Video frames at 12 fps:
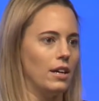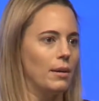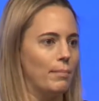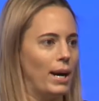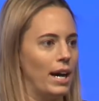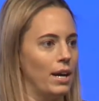
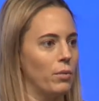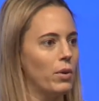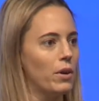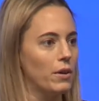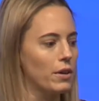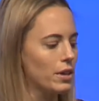My
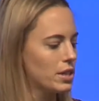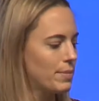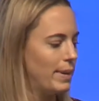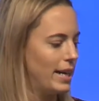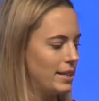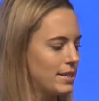work
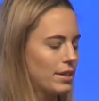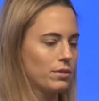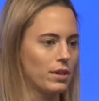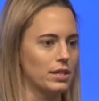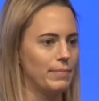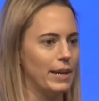spans
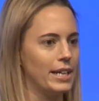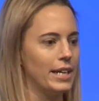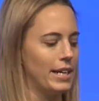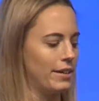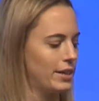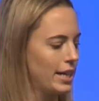across
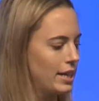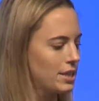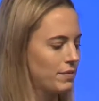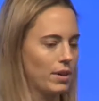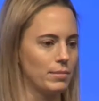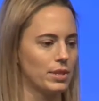many areas,
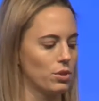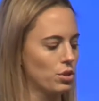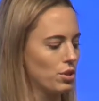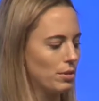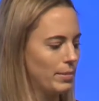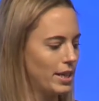from
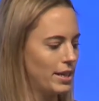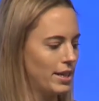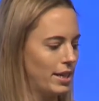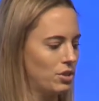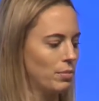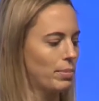social
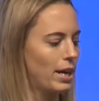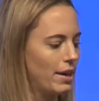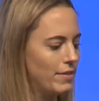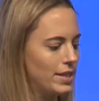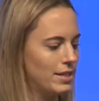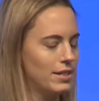media to
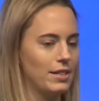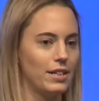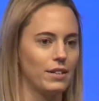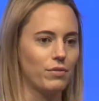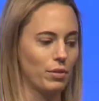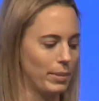privacy,
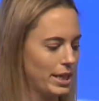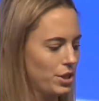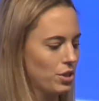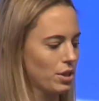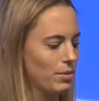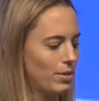
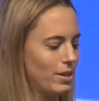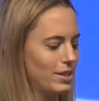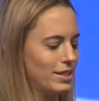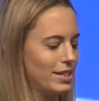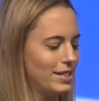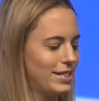information
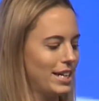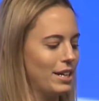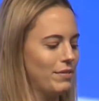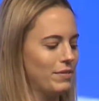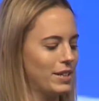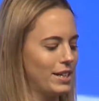quality,
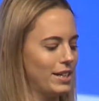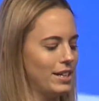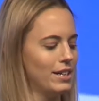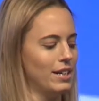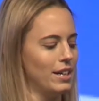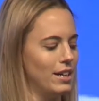safety,
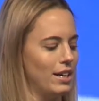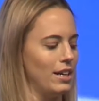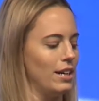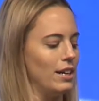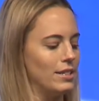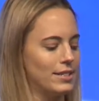
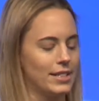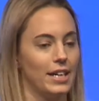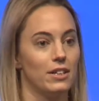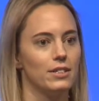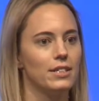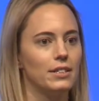
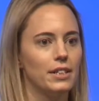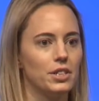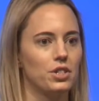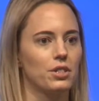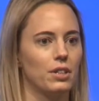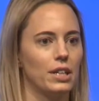skills and
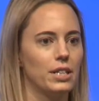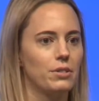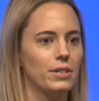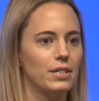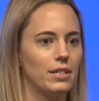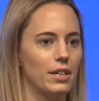digital
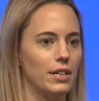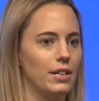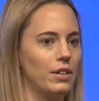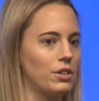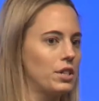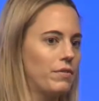literacy,
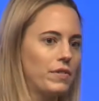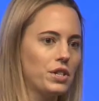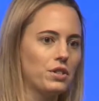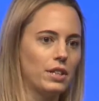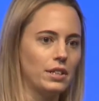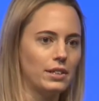
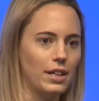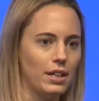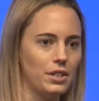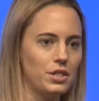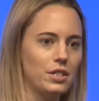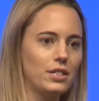artificial
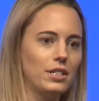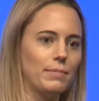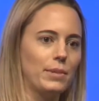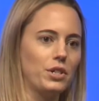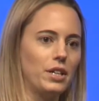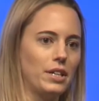intelligence and
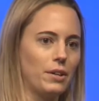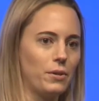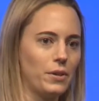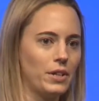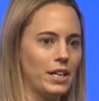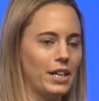machine
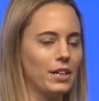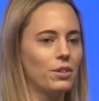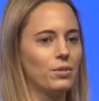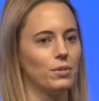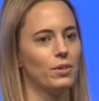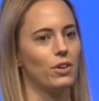learning,
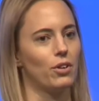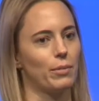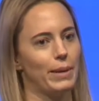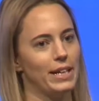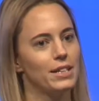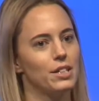to
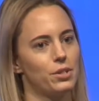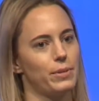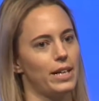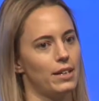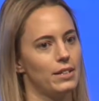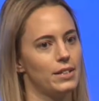augmented
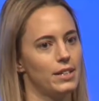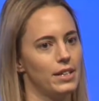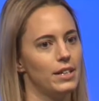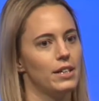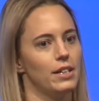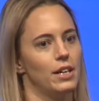
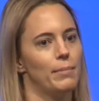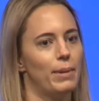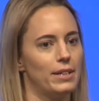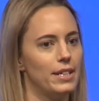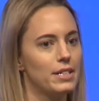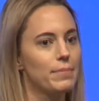reality.
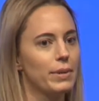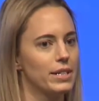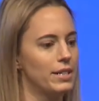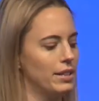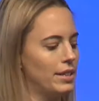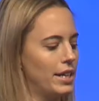But this
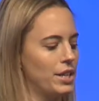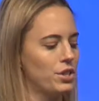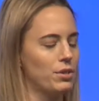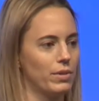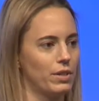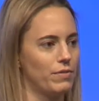
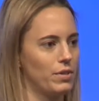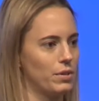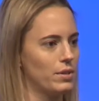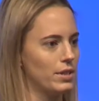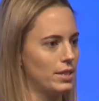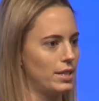presentation will
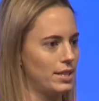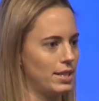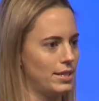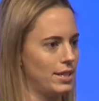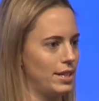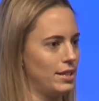focus, as I
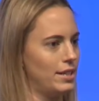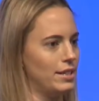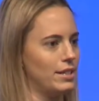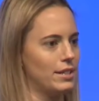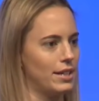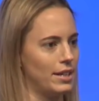said,
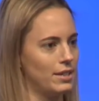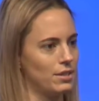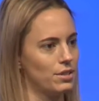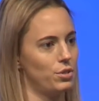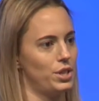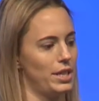and the title
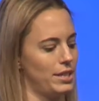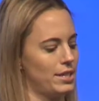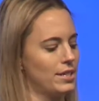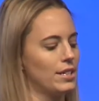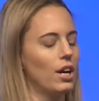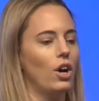
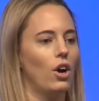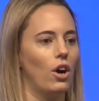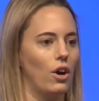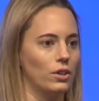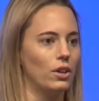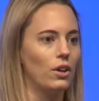suggests,
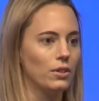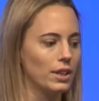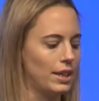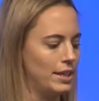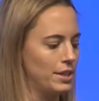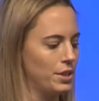on
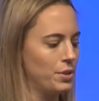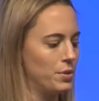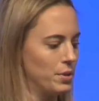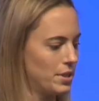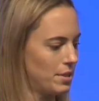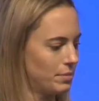online
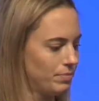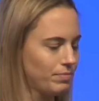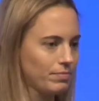news.